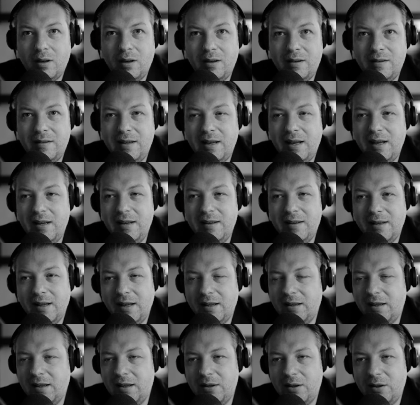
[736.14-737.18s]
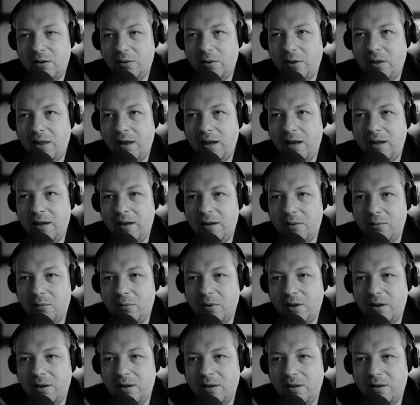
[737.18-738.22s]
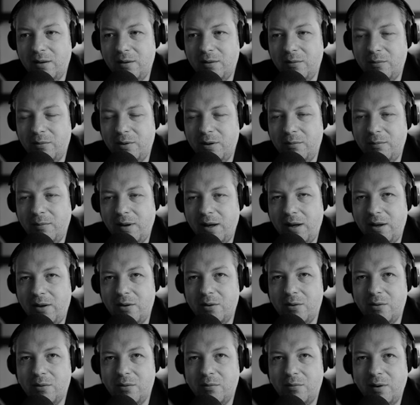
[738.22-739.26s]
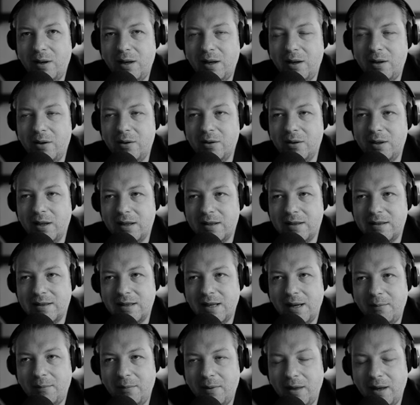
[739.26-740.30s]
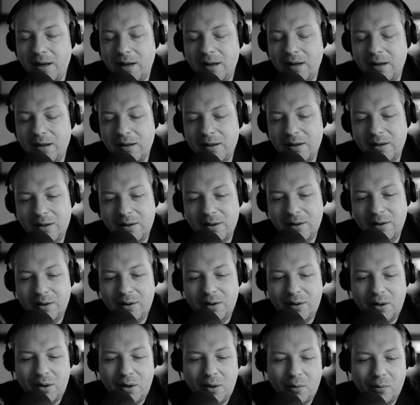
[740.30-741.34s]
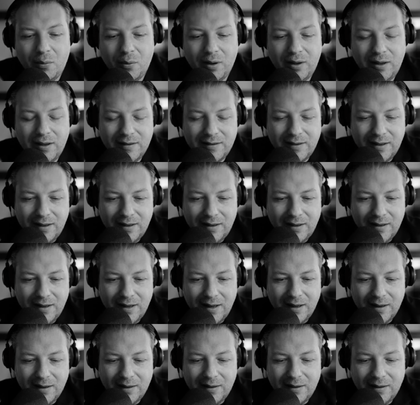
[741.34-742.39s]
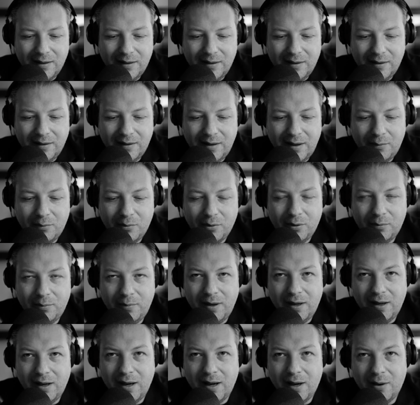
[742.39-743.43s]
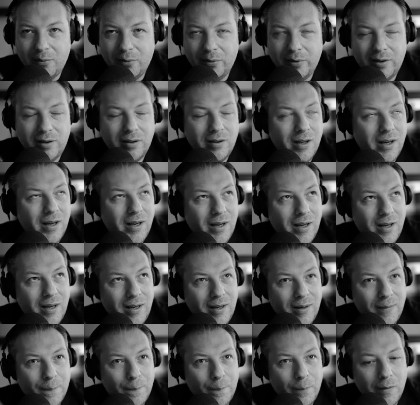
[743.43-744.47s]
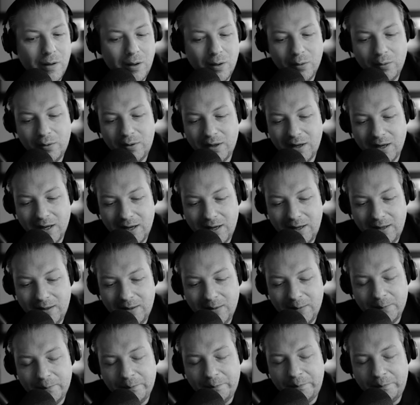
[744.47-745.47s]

skill set that you think will make you really good at something, what is it that they would be? How would they look like?